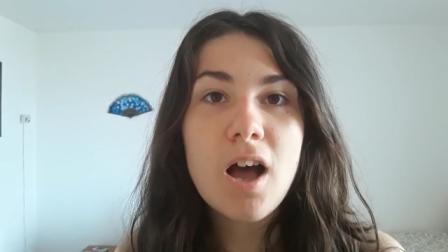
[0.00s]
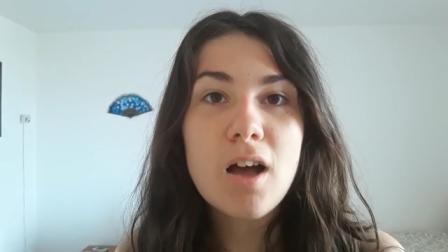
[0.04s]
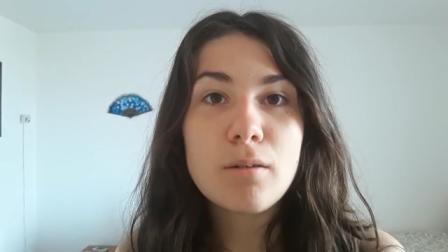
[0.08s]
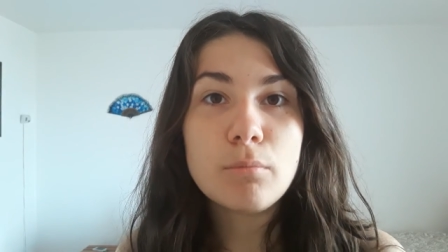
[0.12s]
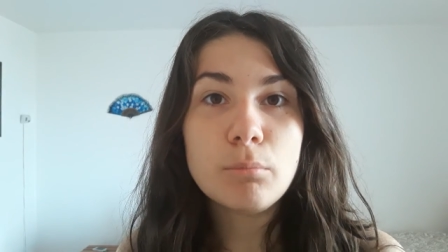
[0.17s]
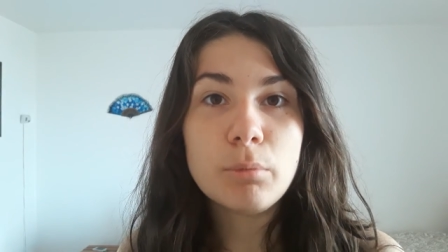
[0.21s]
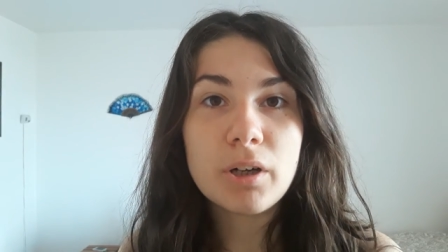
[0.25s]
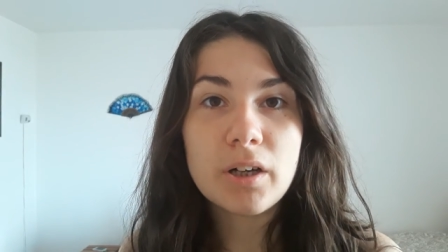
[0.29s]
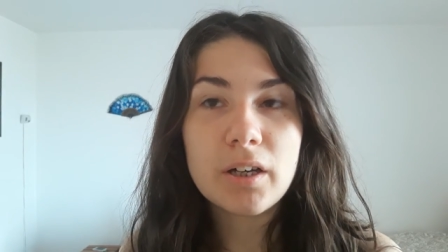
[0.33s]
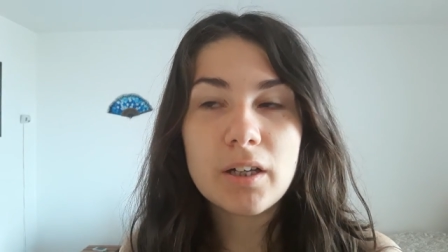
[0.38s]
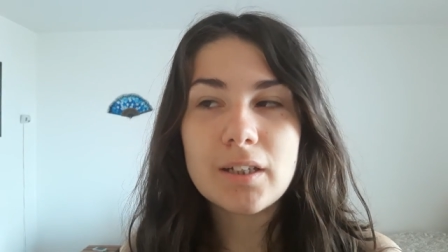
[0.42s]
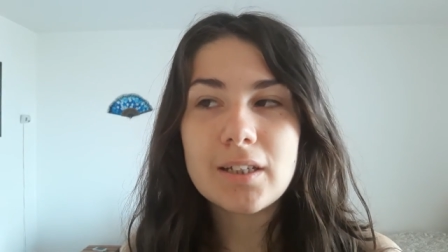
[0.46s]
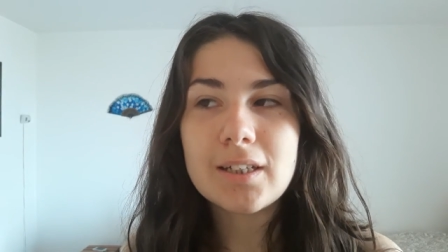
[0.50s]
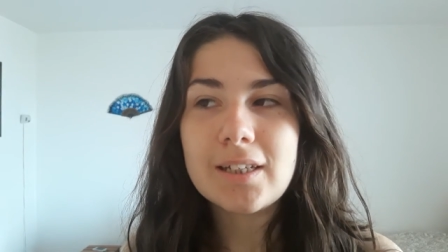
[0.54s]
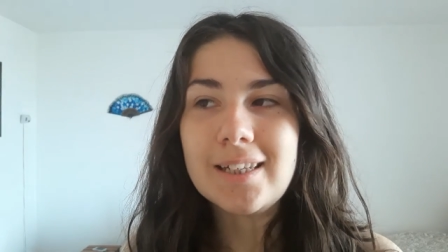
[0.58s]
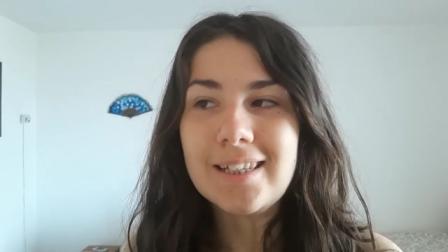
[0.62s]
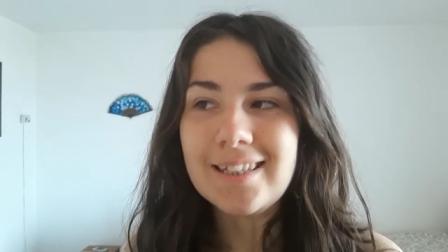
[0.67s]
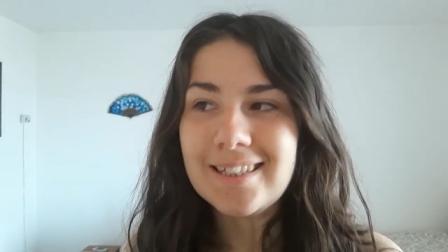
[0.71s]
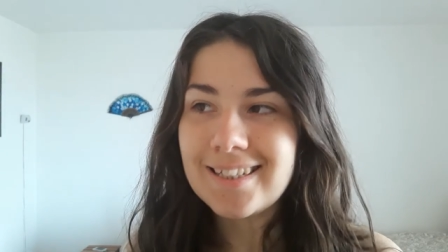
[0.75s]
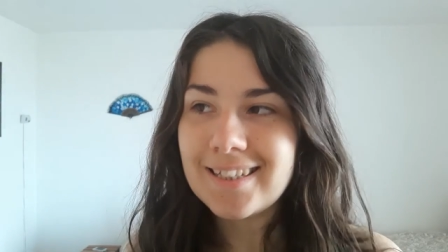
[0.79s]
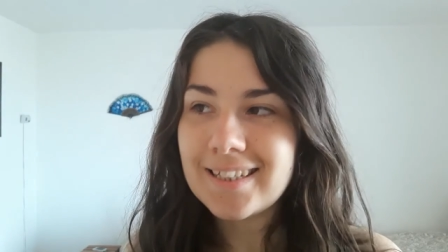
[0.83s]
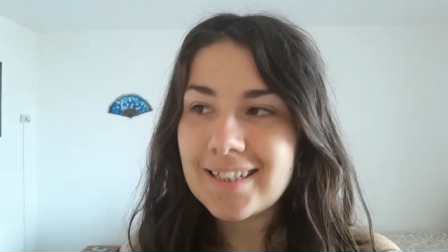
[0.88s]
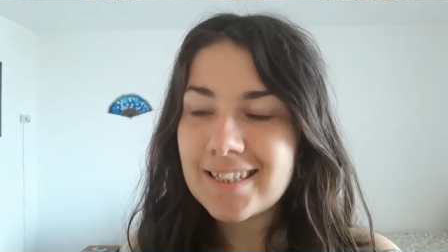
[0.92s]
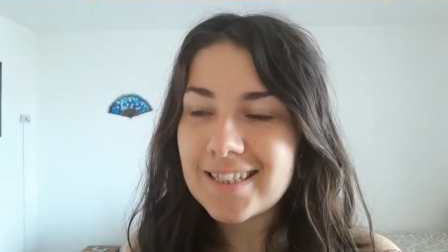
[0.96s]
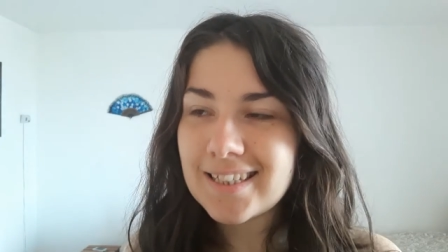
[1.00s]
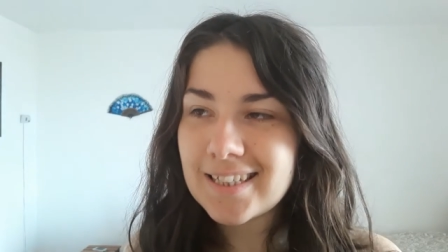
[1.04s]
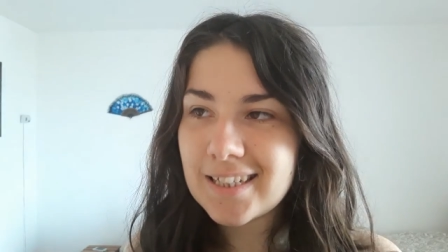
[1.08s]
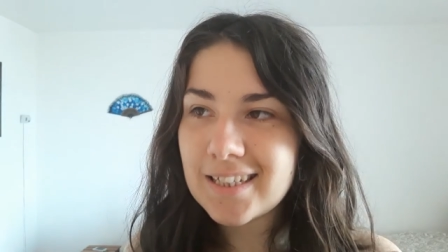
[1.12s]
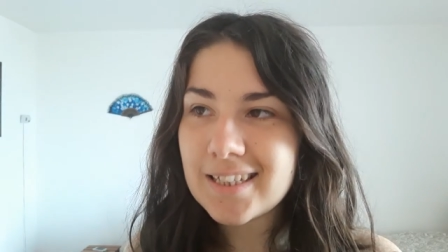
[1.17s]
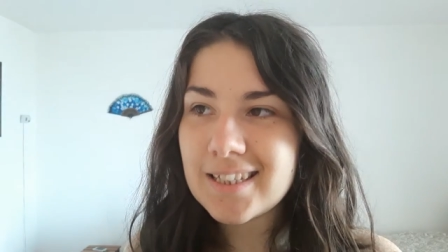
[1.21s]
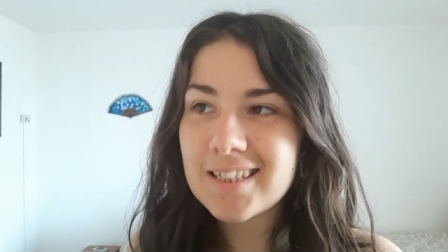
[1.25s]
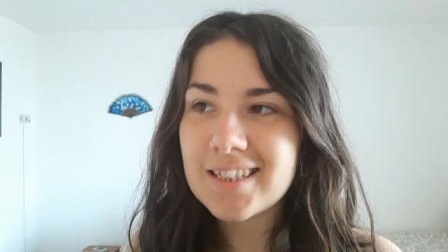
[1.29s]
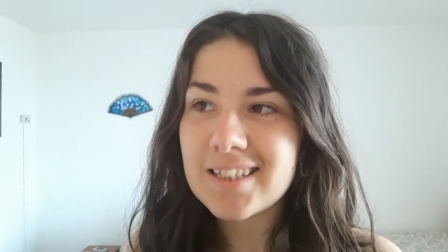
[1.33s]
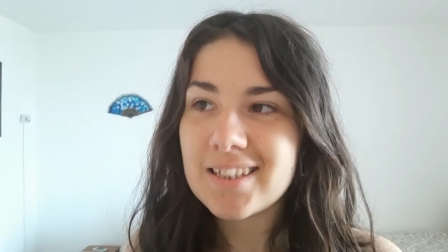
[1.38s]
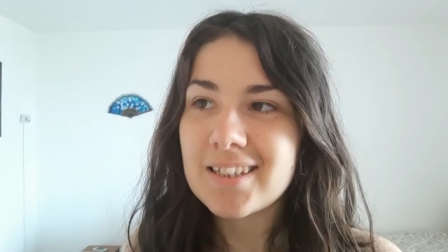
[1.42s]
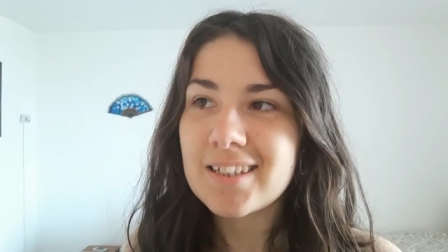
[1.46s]
but it
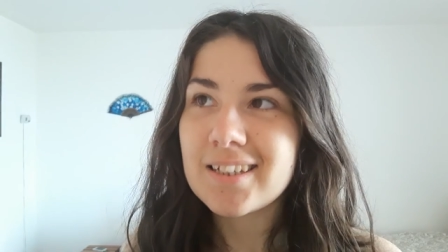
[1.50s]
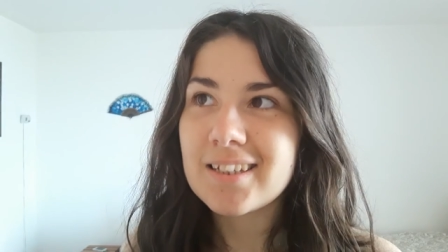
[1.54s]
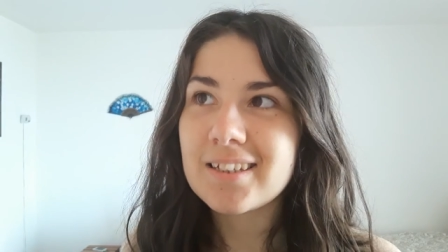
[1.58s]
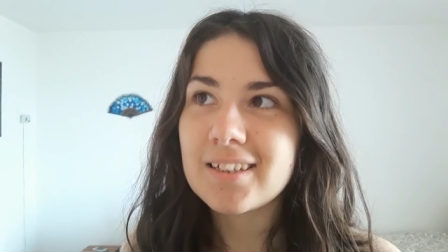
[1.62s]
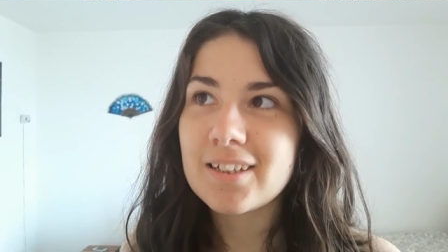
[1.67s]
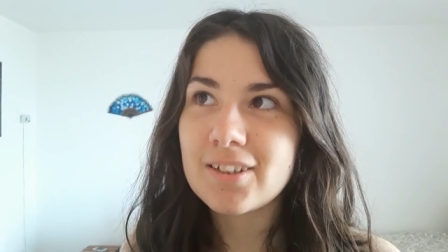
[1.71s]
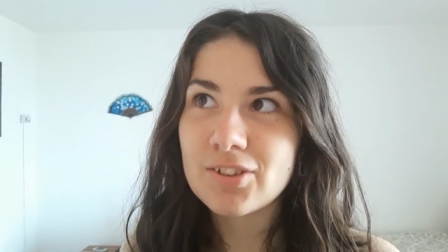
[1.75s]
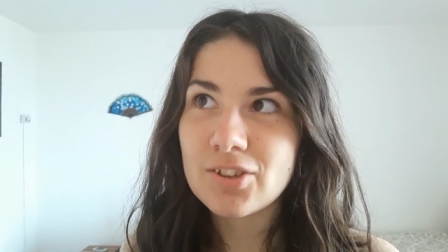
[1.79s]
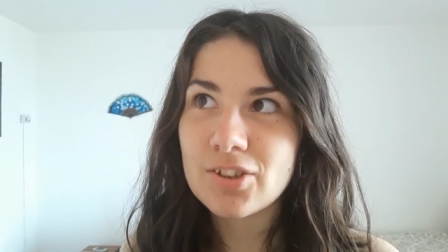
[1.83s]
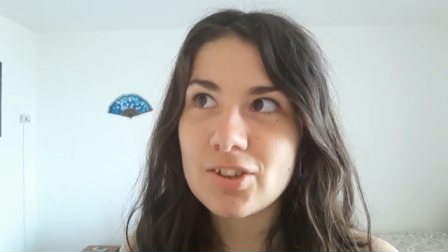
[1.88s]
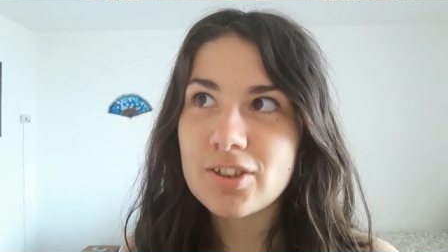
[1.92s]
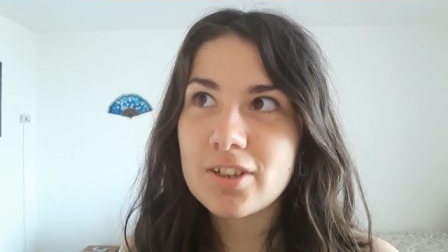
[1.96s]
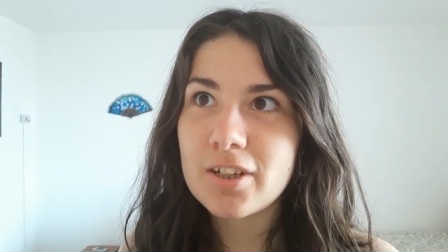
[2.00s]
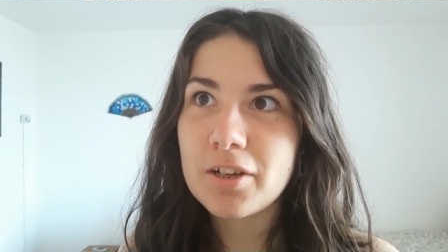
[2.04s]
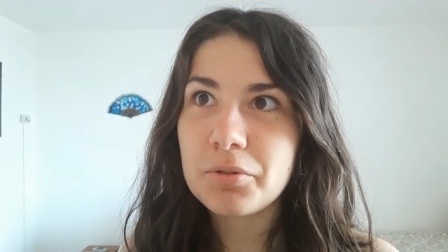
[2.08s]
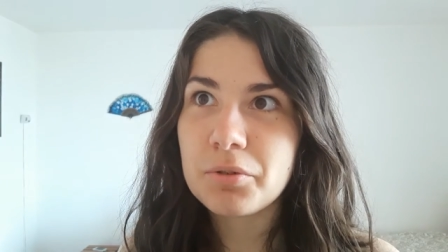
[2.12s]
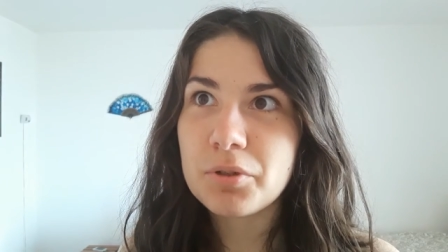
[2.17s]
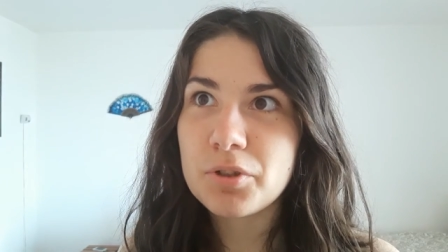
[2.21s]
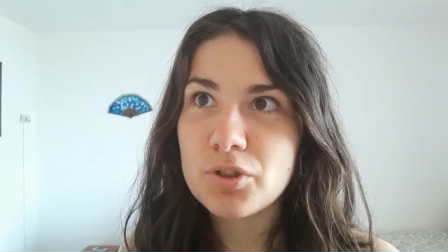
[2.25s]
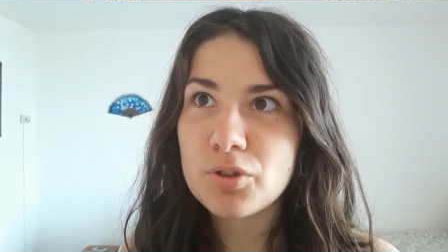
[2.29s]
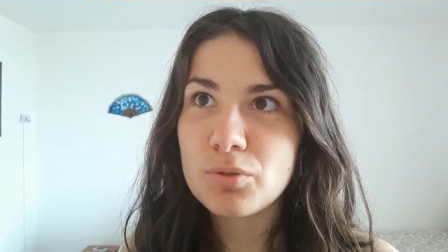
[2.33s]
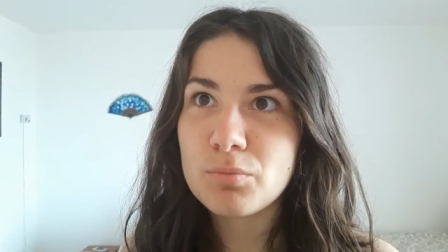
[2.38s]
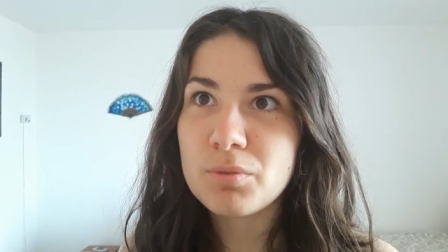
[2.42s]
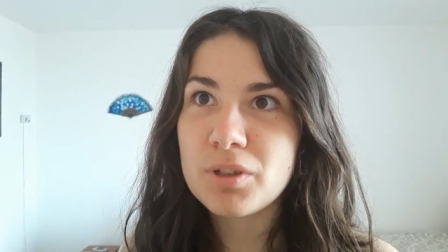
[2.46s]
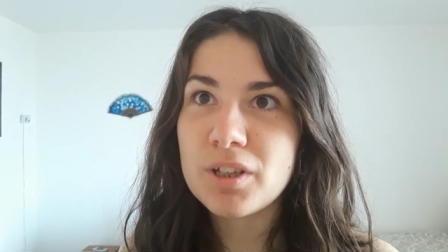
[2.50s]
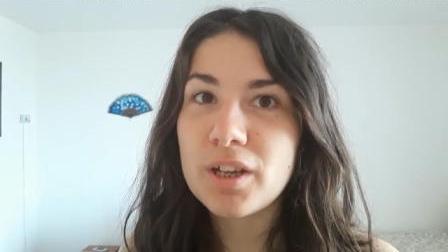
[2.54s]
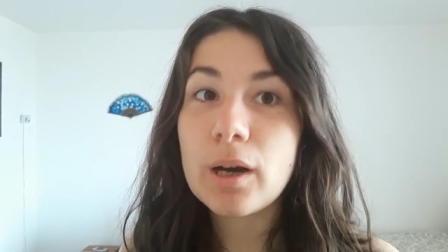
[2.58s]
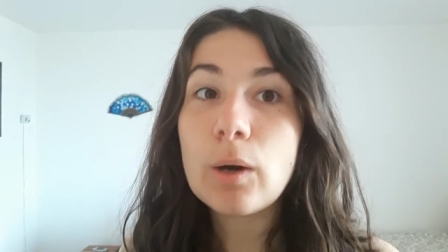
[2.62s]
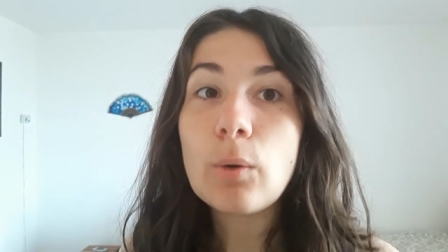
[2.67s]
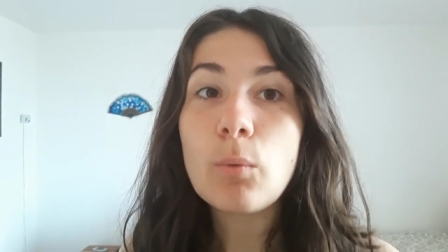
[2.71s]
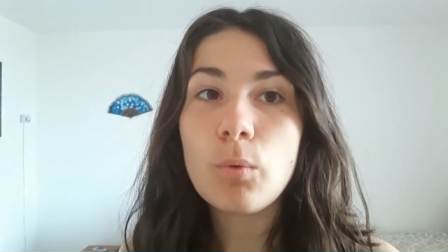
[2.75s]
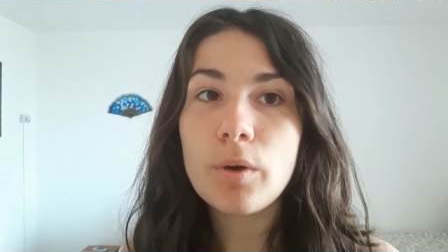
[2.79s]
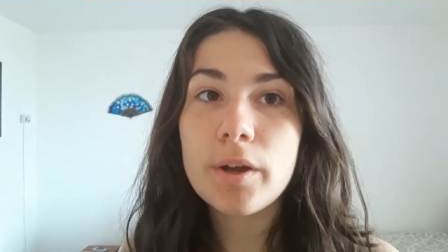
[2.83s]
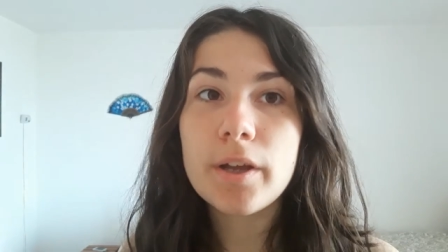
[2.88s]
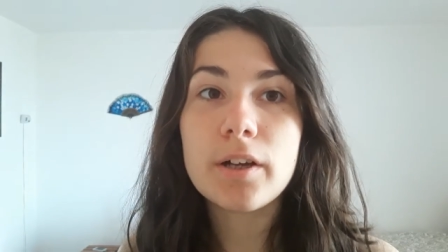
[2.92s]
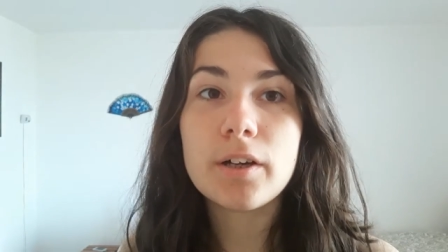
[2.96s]
is necessary to be
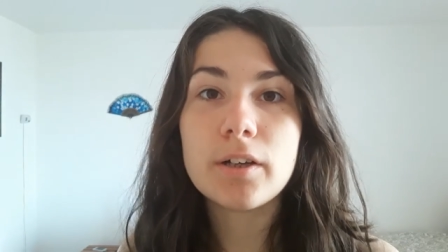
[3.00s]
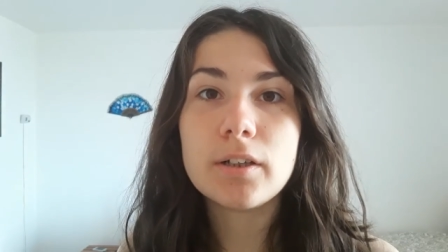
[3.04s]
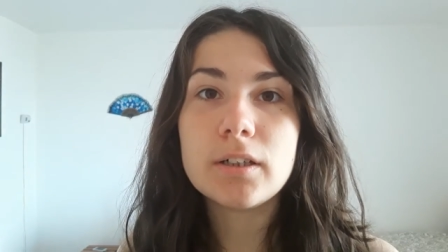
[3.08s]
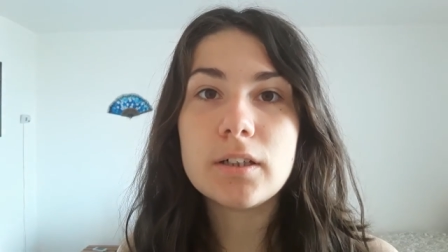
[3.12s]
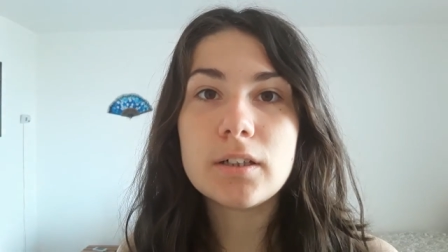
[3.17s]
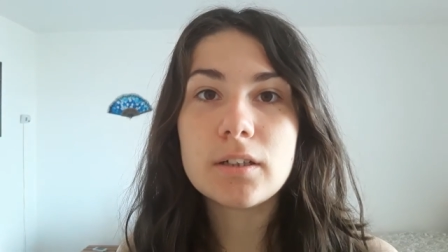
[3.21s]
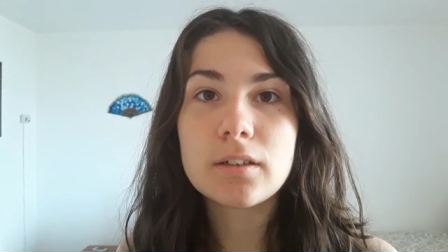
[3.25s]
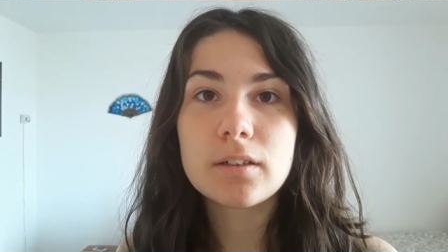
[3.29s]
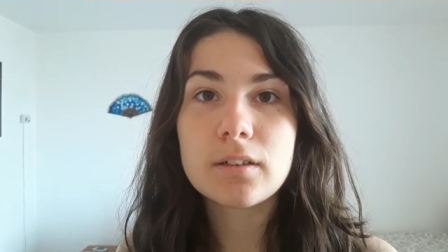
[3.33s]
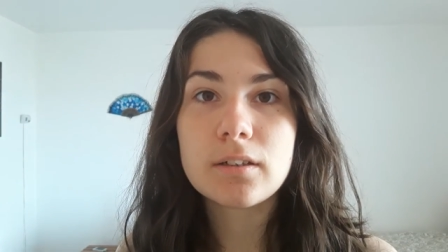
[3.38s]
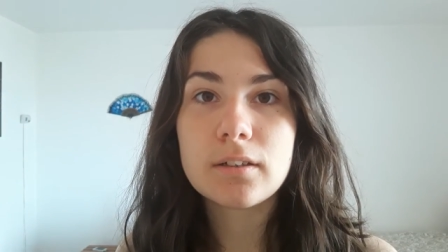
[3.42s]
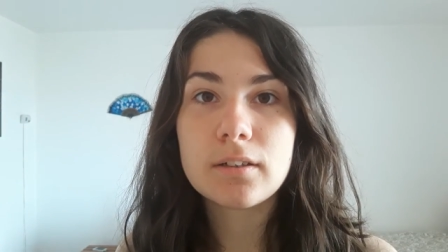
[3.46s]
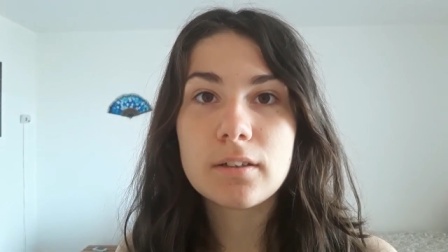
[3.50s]
aware